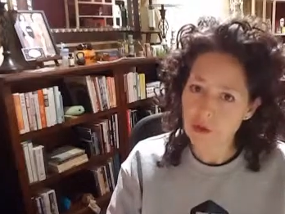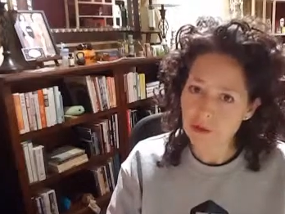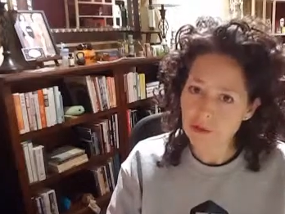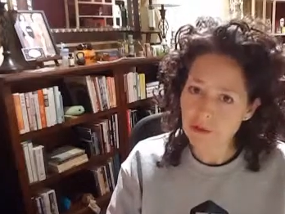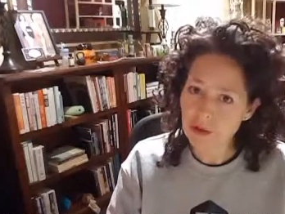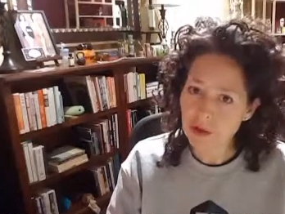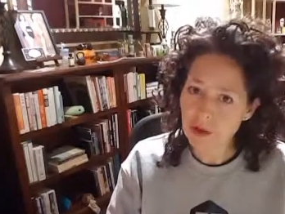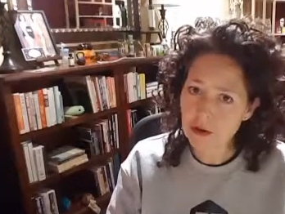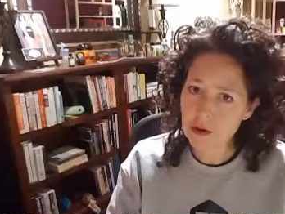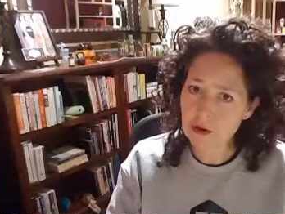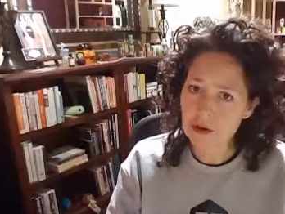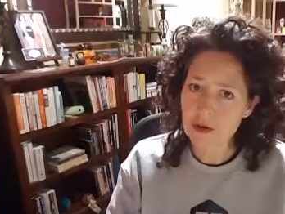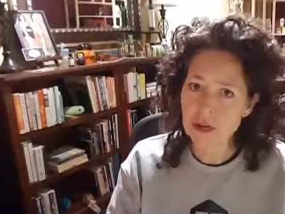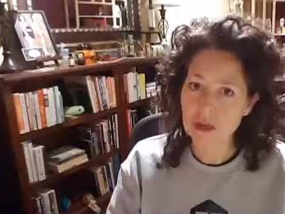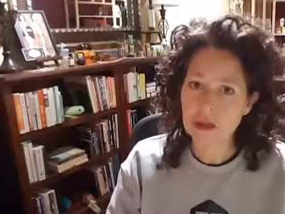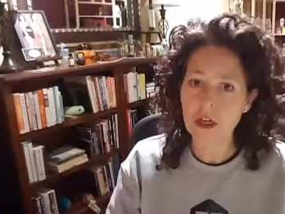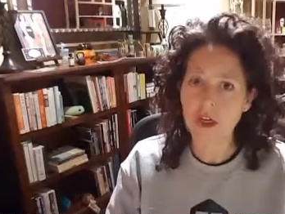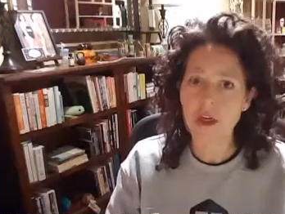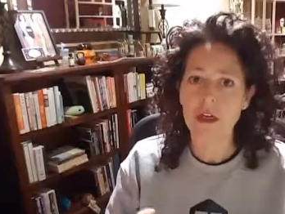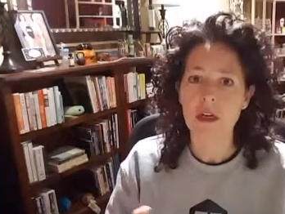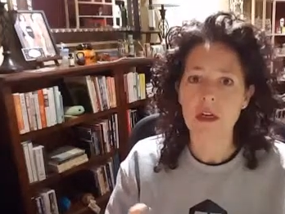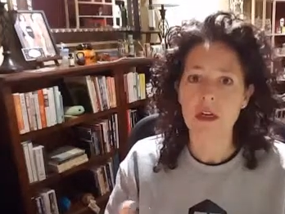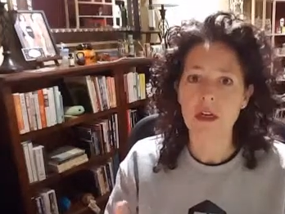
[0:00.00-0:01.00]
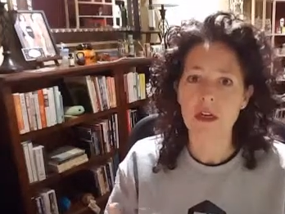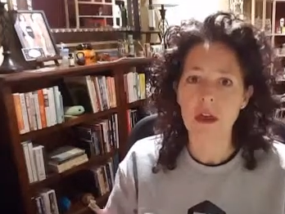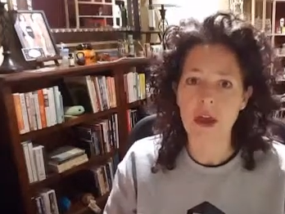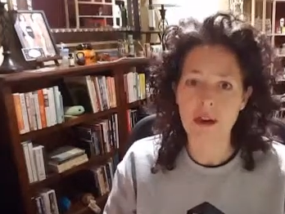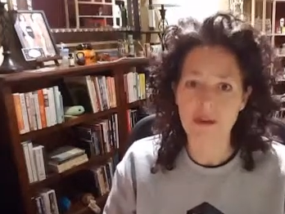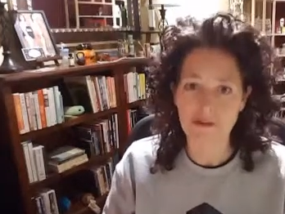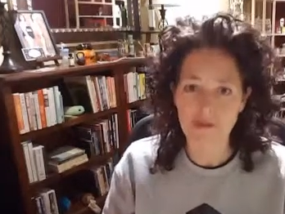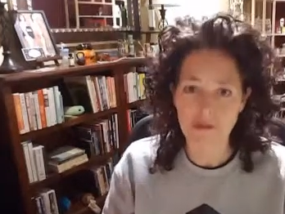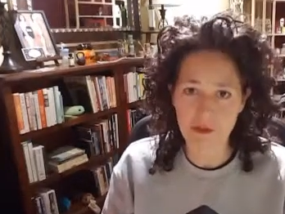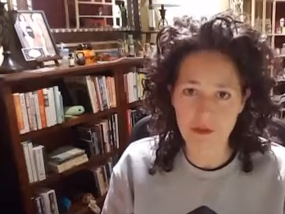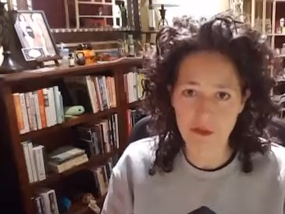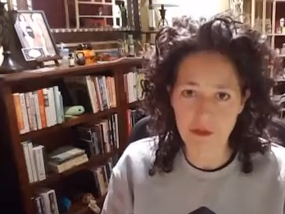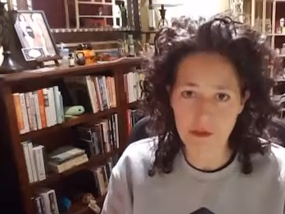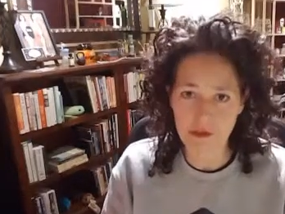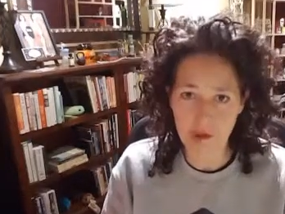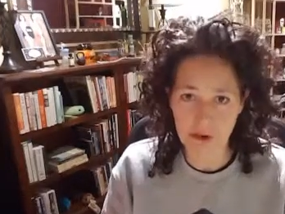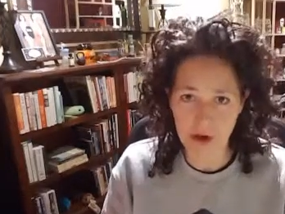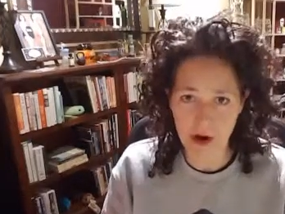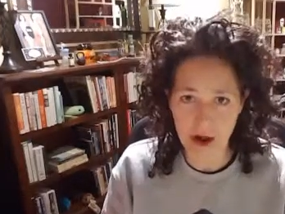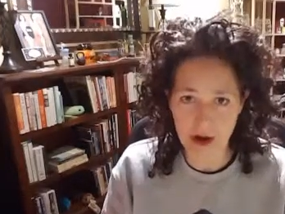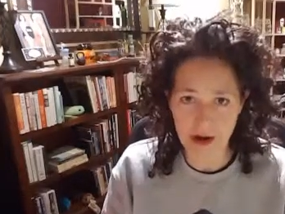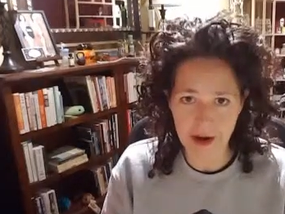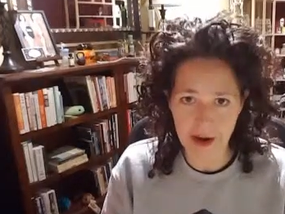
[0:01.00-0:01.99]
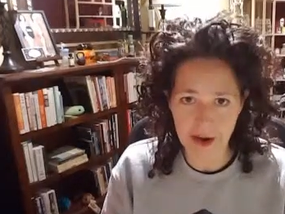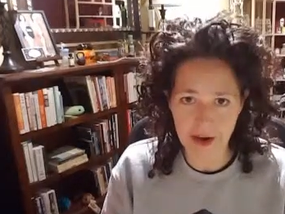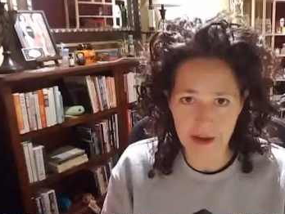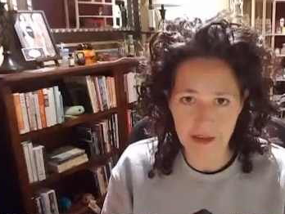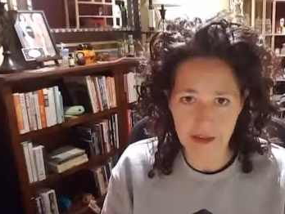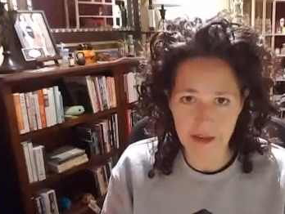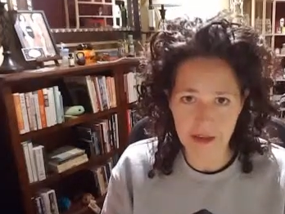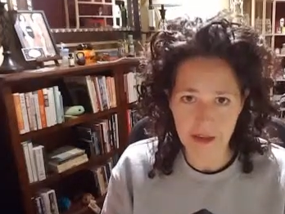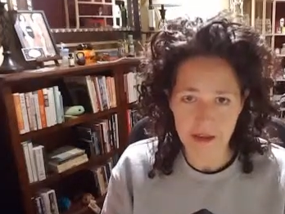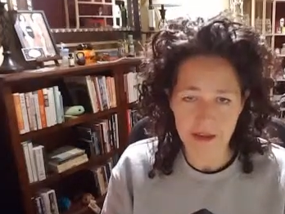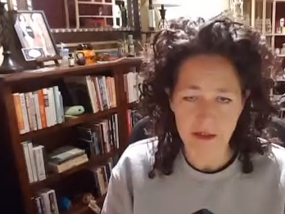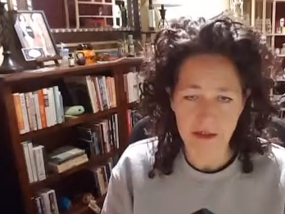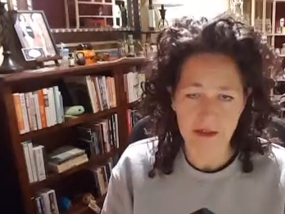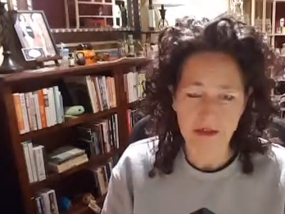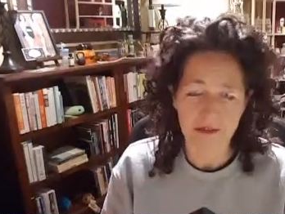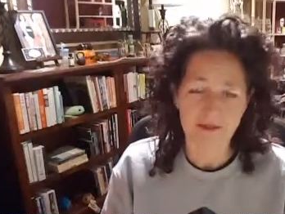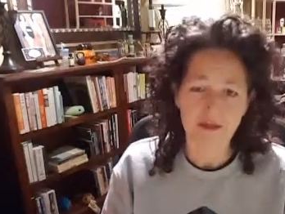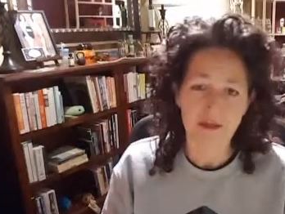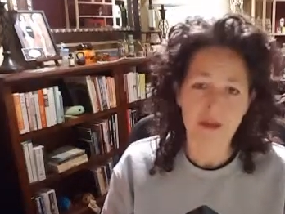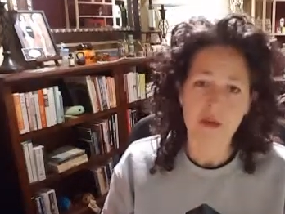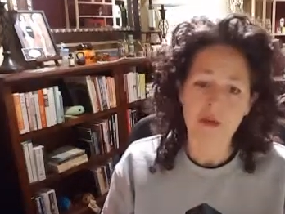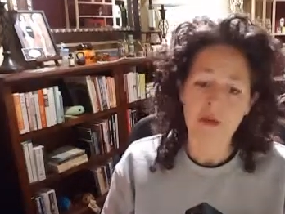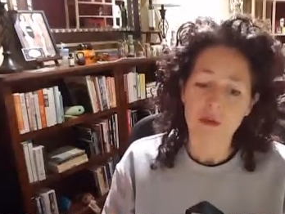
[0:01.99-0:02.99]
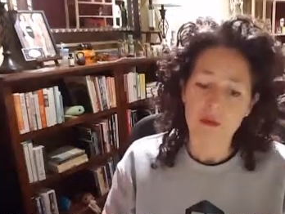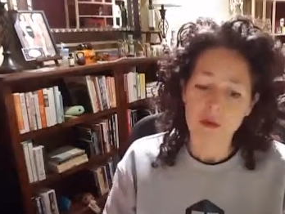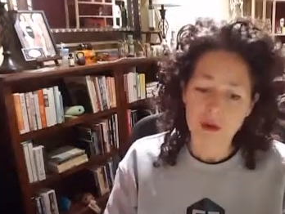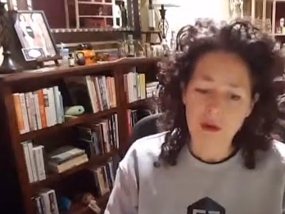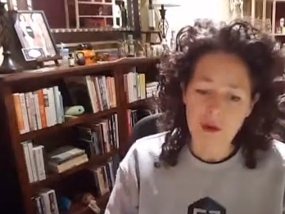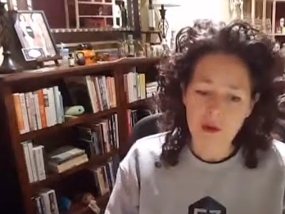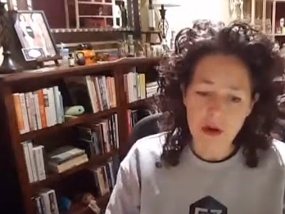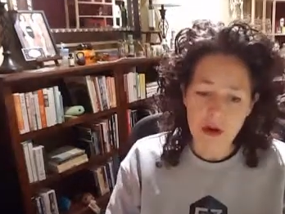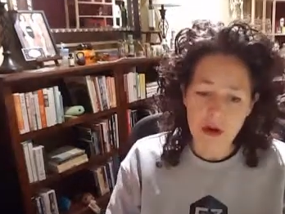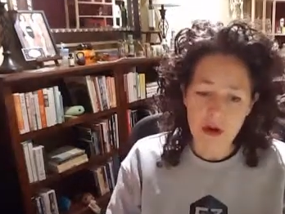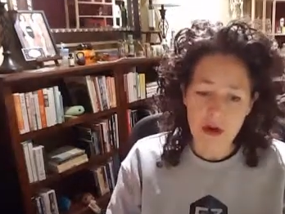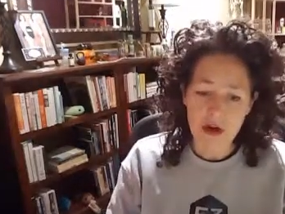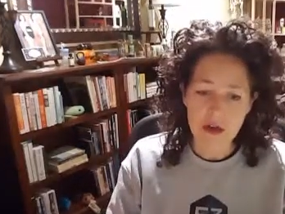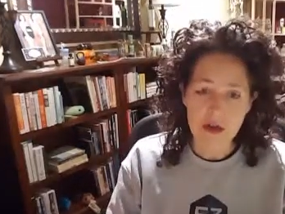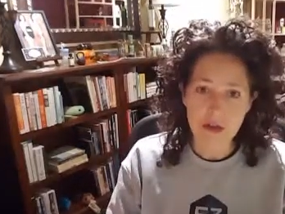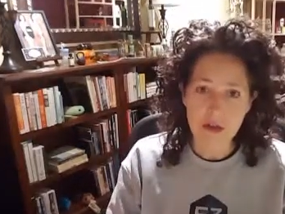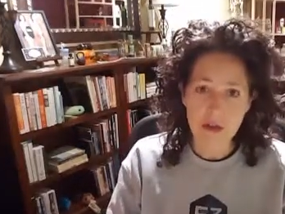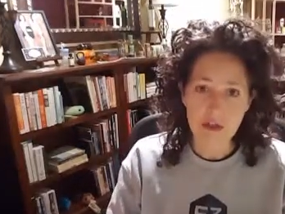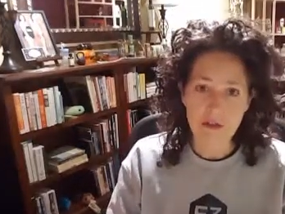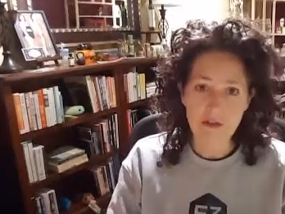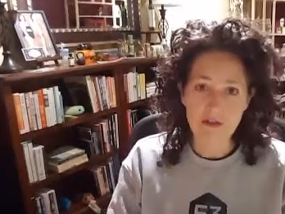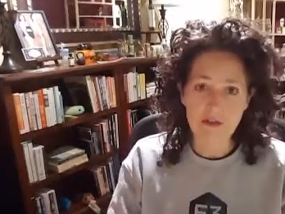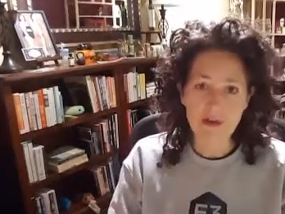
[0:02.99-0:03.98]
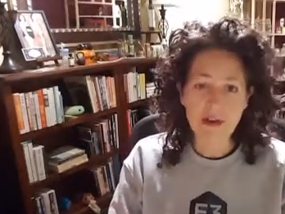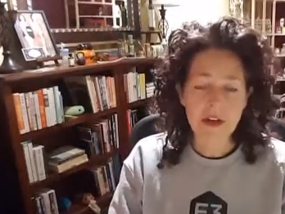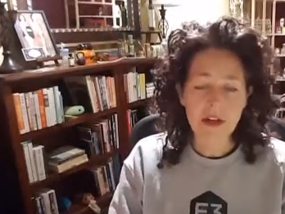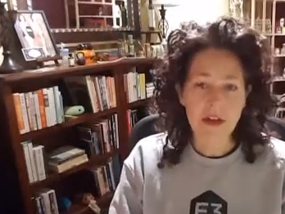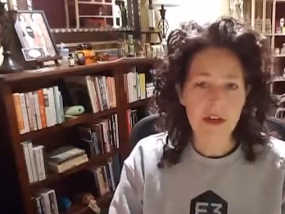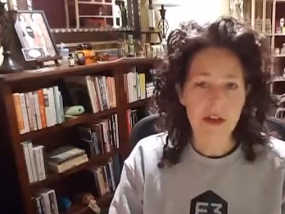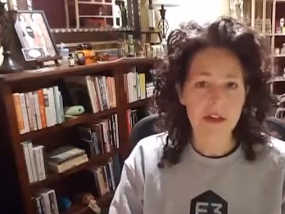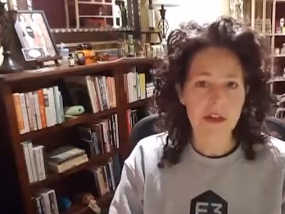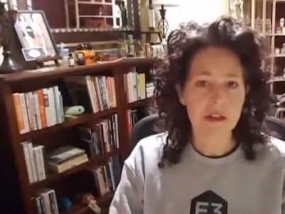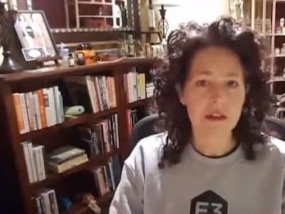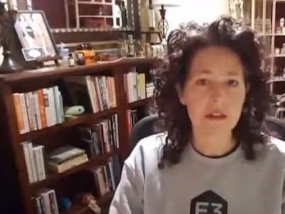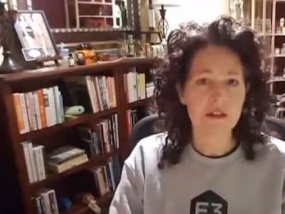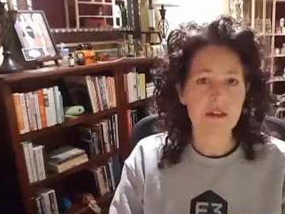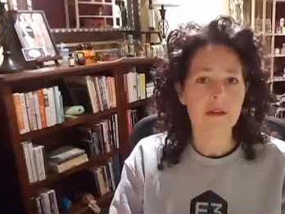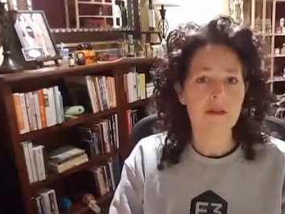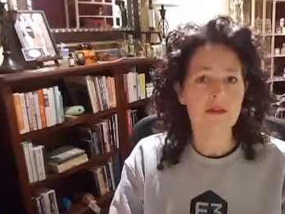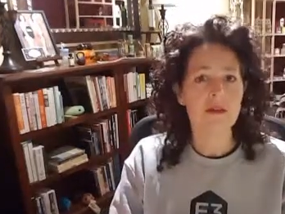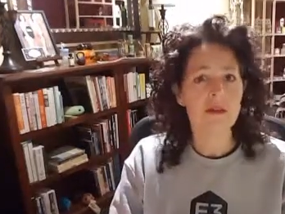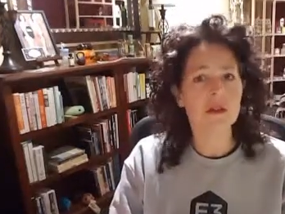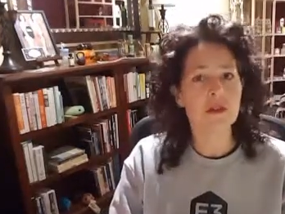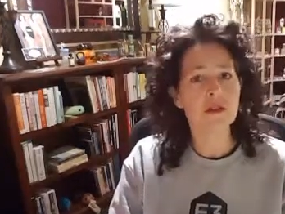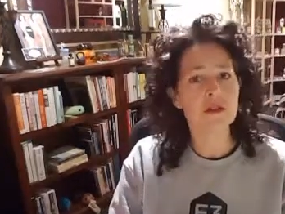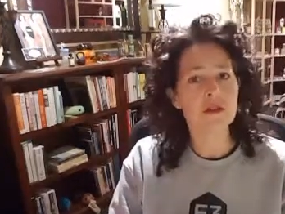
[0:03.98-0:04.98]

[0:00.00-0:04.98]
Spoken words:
foods, not food products. With regards to fitness, this